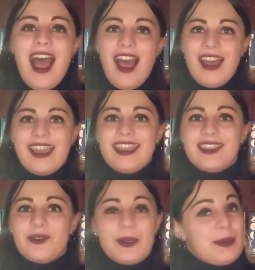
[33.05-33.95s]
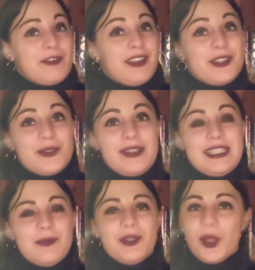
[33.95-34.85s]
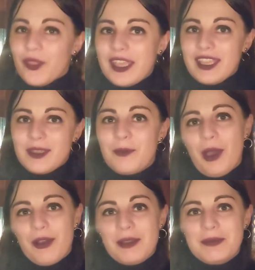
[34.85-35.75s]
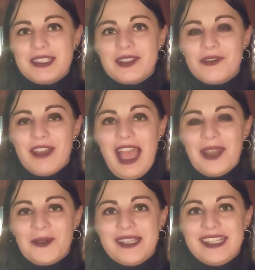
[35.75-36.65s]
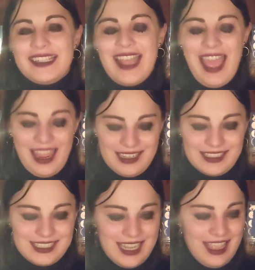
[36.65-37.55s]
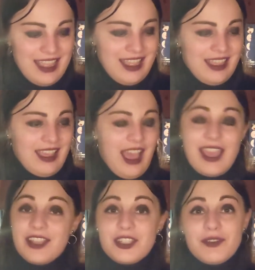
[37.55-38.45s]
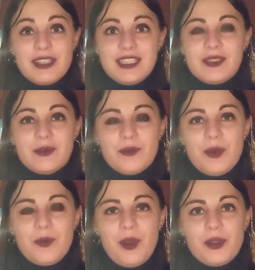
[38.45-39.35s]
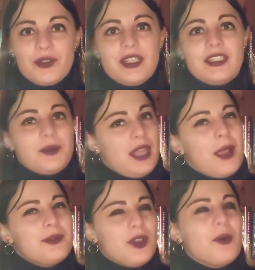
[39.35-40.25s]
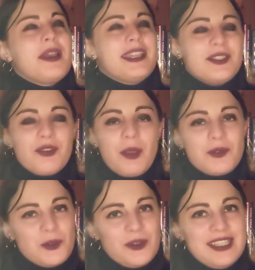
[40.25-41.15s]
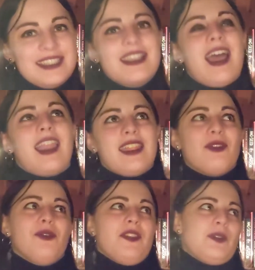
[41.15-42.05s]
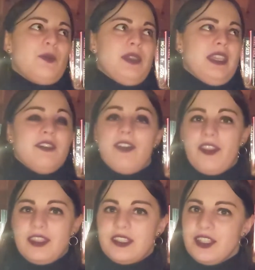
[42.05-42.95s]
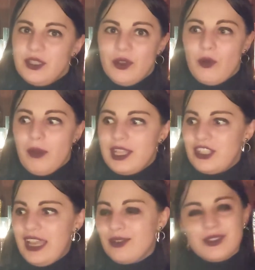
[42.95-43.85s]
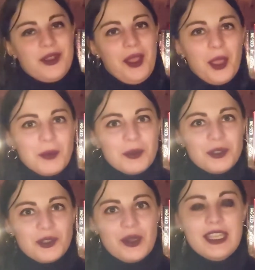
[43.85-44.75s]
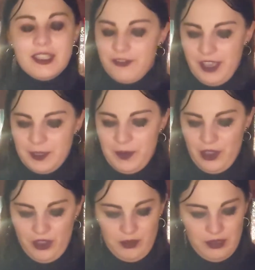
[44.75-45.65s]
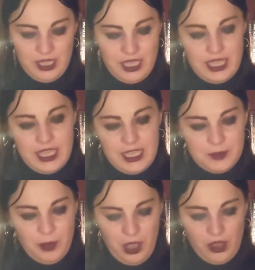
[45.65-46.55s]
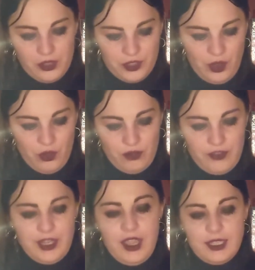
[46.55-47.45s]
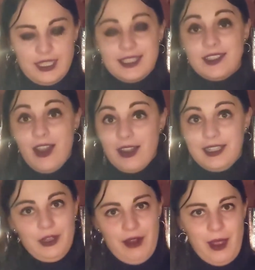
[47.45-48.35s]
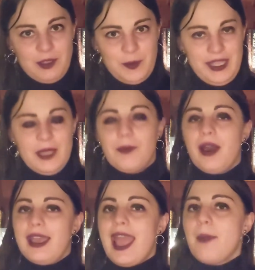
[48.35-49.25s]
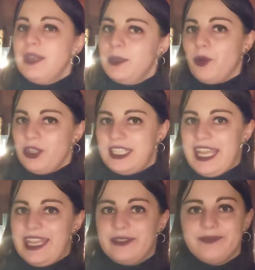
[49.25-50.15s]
I thought it would be fun to read some Gothic poems for Halloween, and I actually read some poetry sometimes on my Instagram stories, and I thought this would be a fun thing to do on my channel, so I hope you enjoy it. The first poem is part of The Night is Darkening Round Me by Brontë.